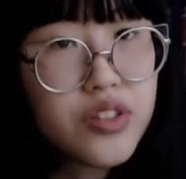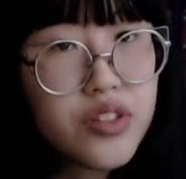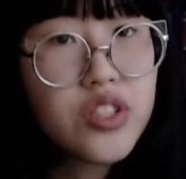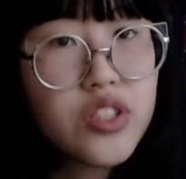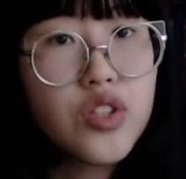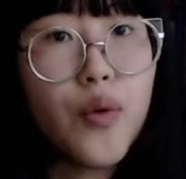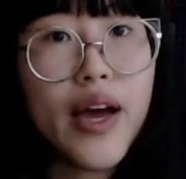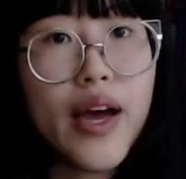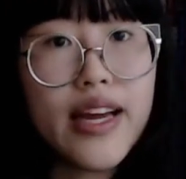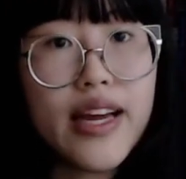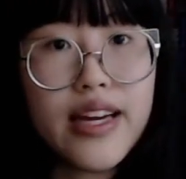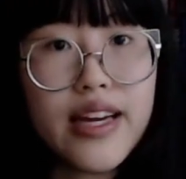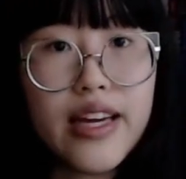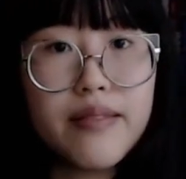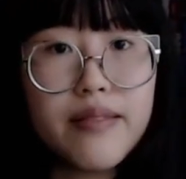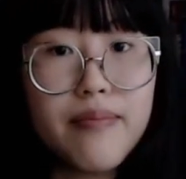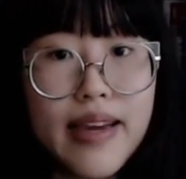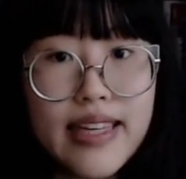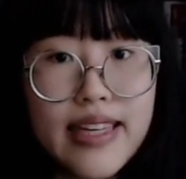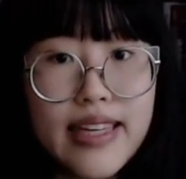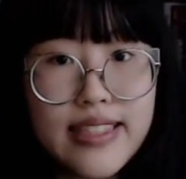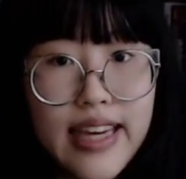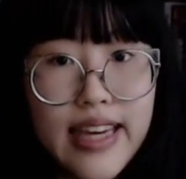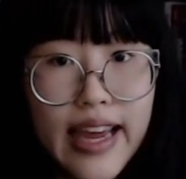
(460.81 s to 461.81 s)
so I can
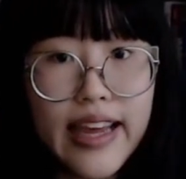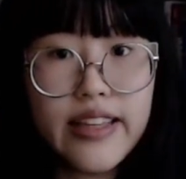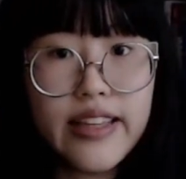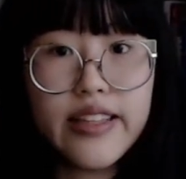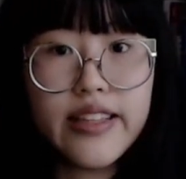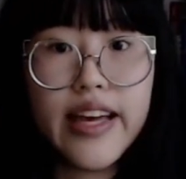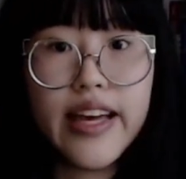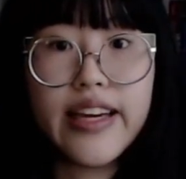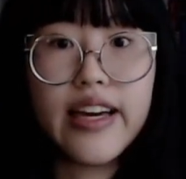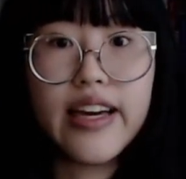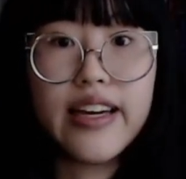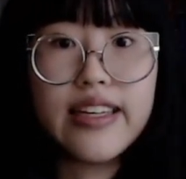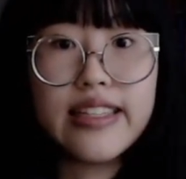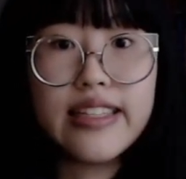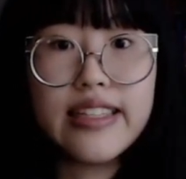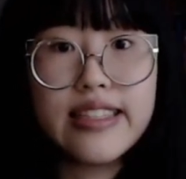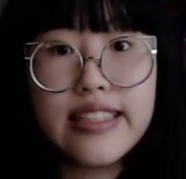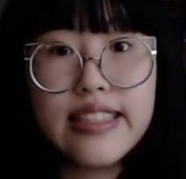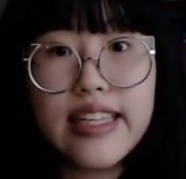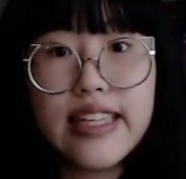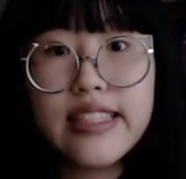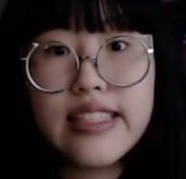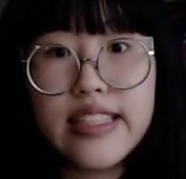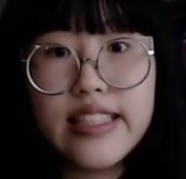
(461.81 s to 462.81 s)
maintain like a
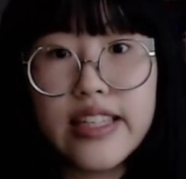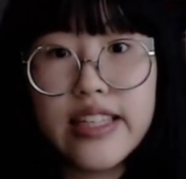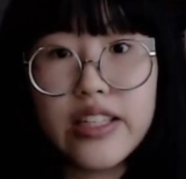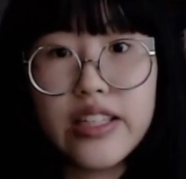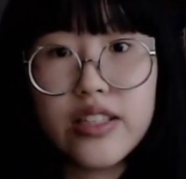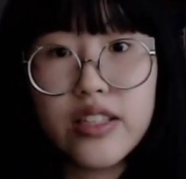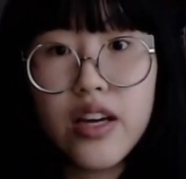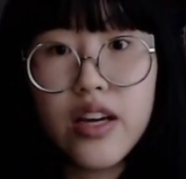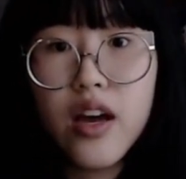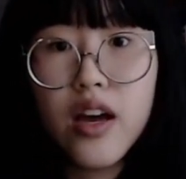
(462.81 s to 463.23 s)
consistent